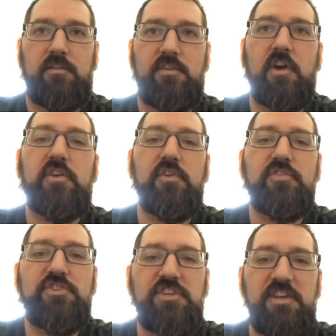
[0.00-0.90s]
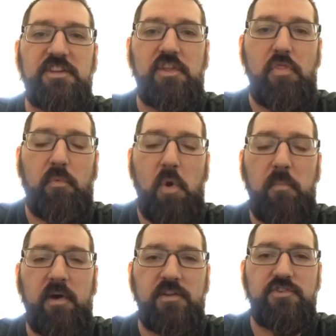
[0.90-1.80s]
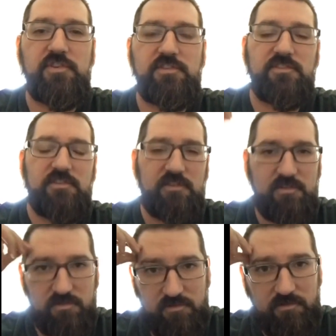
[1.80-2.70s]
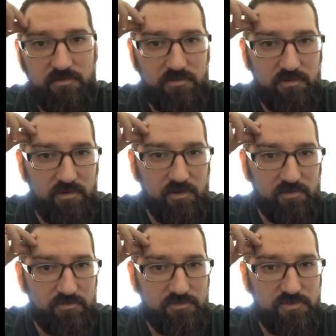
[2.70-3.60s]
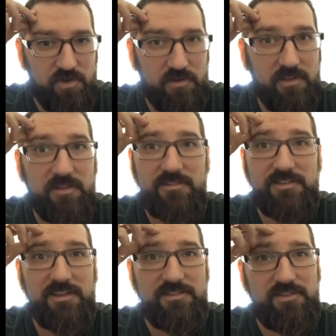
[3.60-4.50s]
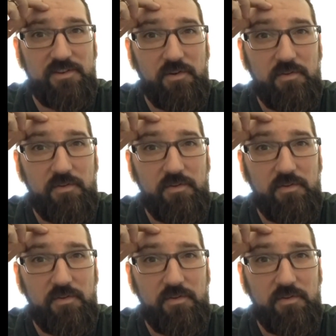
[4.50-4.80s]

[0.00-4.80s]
Tuck your chin and throw punches. You know, John King says, you know,